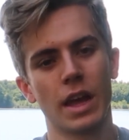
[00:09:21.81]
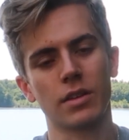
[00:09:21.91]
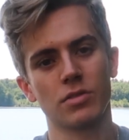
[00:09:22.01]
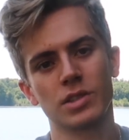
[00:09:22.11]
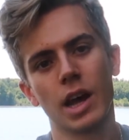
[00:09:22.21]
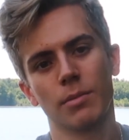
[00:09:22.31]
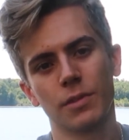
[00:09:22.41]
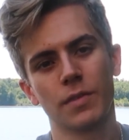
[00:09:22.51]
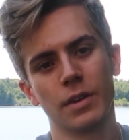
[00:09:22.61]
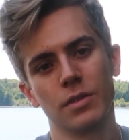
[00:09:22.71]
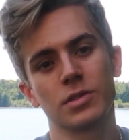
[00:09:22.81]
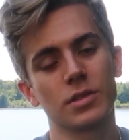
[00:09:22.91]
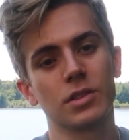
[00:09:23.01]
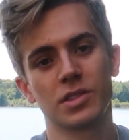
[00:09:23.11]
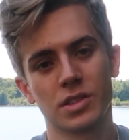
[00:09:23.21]
That goes down with fenders,
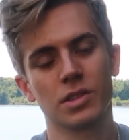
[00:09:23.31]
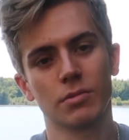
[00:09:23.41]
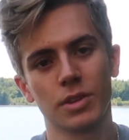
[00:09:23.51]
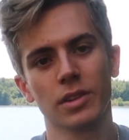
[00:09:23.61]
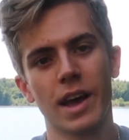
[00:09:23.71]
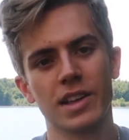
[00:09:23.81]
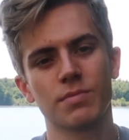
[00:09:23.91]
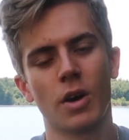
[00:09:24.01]
consistent with the last